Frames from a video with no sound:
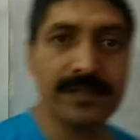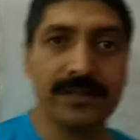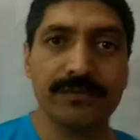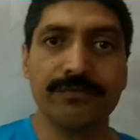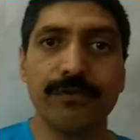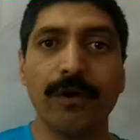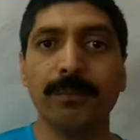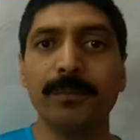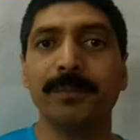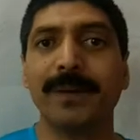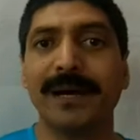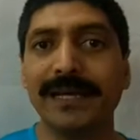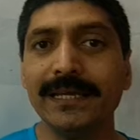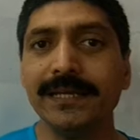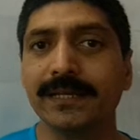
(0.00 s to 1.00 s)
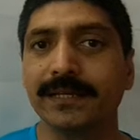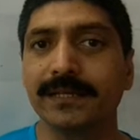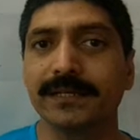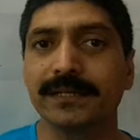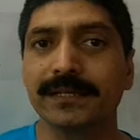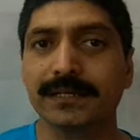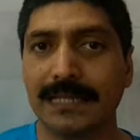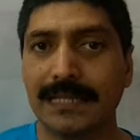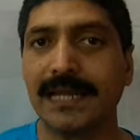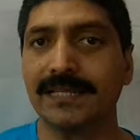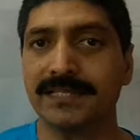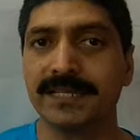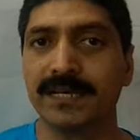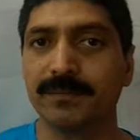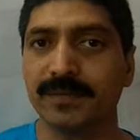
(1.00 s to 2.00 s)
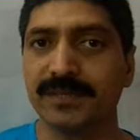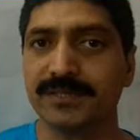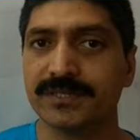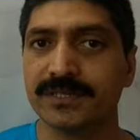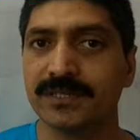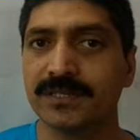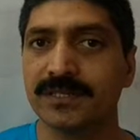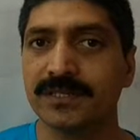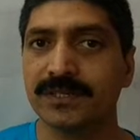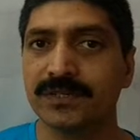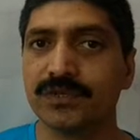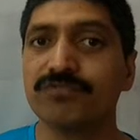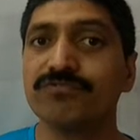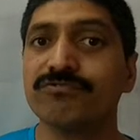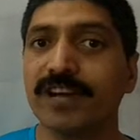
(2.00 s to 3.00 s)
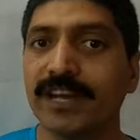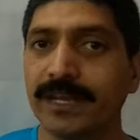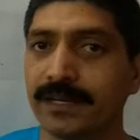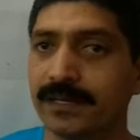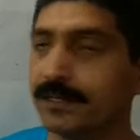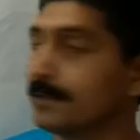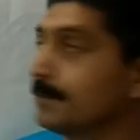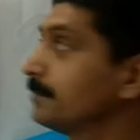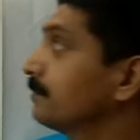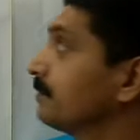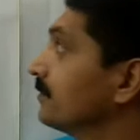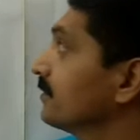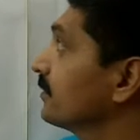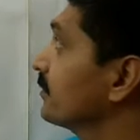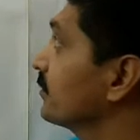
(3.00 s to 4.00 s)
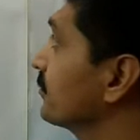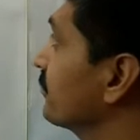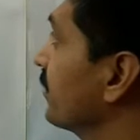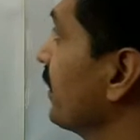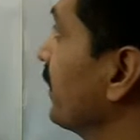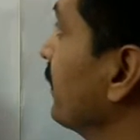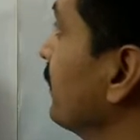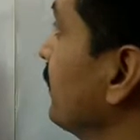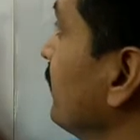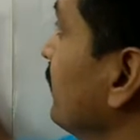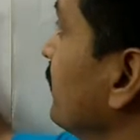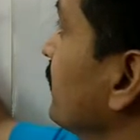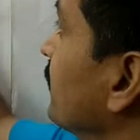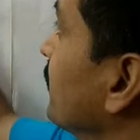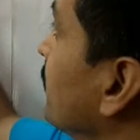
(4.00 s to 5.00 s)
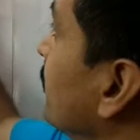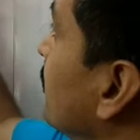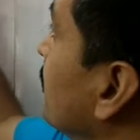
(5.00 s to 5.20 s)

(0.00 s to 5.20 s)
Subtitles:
formed by the line segments. So triangle. Triangle,